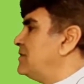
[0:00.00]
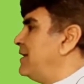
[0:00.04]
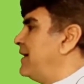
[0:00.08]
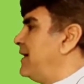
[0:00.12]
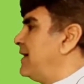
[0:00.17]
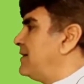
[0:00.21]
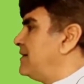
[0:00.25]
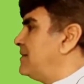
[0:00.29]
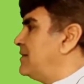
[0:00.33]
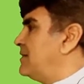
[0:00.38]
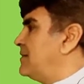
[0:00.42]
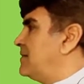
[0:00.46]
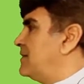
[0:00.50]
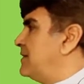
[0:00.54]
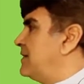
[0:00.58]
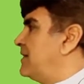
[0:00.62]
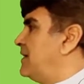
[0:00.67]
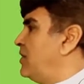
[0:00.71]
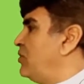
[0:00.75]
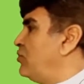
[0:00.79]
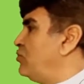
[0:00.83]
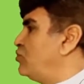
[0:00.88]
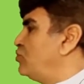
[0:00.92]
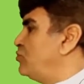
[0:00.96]
it
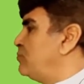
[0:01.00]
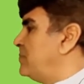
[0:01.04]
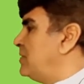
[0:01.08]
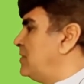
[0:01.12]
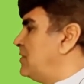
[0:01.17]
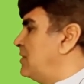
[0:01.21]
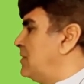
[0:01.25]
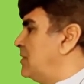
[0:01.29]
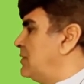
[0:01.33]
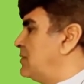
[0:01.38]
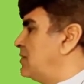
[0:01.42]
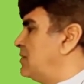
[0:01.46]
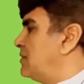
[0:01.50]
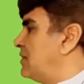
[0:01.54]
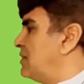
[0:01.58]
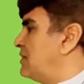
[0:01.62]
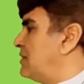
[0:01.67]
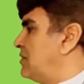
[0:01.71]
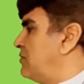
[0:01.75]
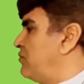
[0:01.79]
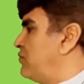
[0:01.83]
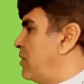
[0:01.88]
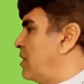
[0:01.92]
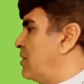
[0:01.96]
gives me
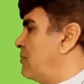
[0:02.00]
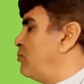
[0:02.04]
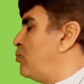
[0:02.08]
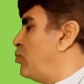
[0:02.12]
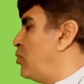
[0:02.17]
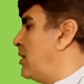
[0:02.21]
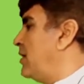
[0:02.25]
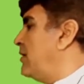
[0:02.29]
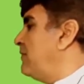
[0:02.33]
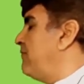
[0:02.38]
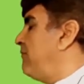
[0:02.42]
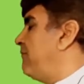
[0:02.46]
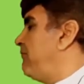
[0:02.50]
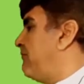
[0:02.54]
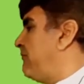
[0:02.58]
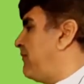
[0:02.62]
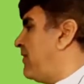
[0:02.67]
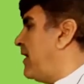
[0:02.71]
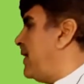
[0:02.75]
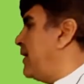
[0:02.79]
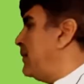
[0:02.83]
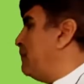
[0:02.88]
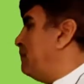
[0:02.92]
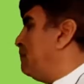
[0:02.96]

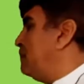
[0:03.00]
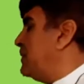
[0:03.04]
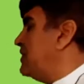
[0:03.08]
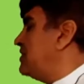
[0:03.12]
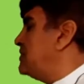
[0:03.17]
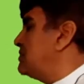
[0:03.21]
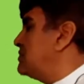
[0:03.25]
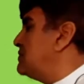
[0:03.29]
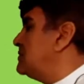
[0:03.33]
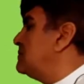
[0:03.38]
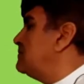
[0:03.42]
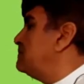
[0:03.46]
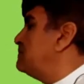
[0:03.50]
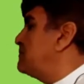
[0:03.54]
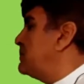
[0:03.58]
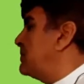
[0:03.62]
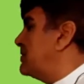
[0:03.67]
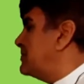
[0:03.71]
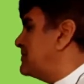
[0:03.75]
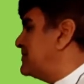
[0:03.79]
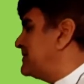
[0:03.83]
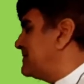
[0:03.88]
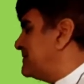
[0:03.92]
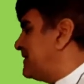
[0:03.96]
31.5 meters
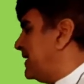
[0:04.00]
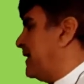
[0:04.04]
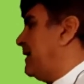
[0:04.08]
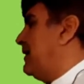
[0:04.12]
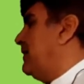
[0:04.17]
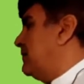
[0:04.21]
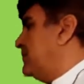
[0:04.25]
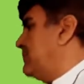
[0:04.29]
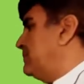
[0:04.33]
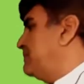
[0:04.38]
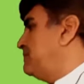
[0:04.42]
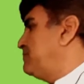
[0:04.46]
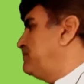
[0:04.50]
per second.